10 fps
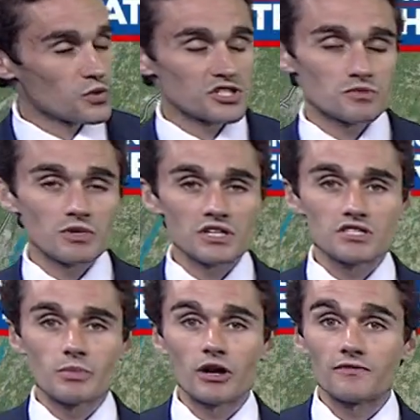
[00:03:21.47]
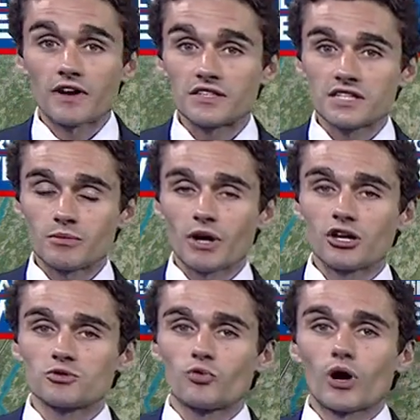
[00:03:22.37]
Wind speeds about 5 to 10
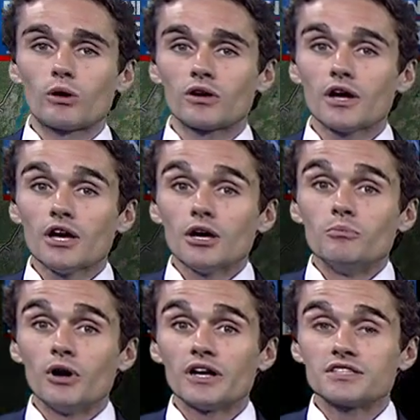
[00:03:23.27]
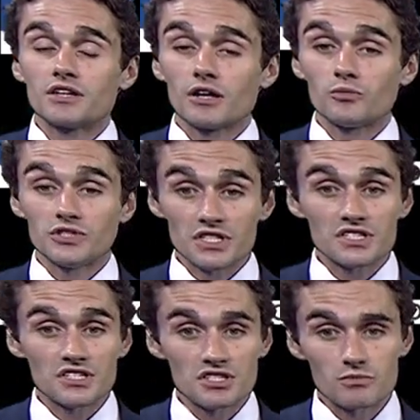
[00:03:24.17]
miles per hour, but we did
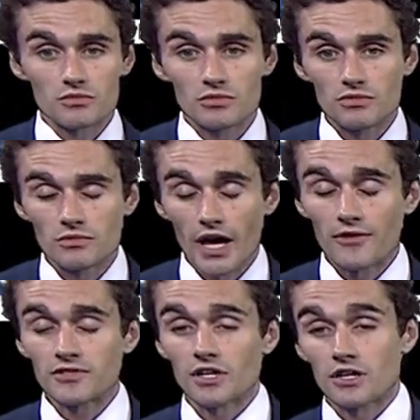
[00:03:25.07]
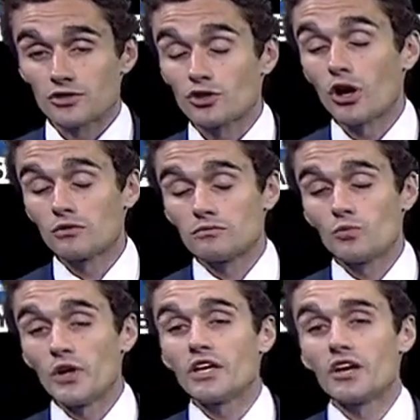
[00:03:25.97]
see some hefty, strong
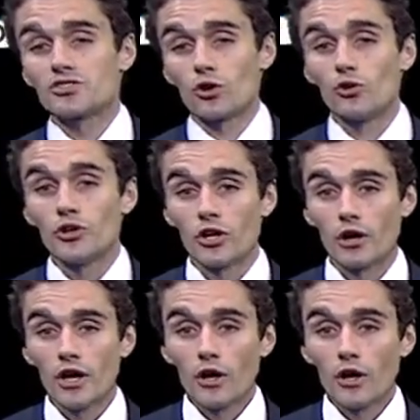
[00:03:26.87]
wind gusts earlier.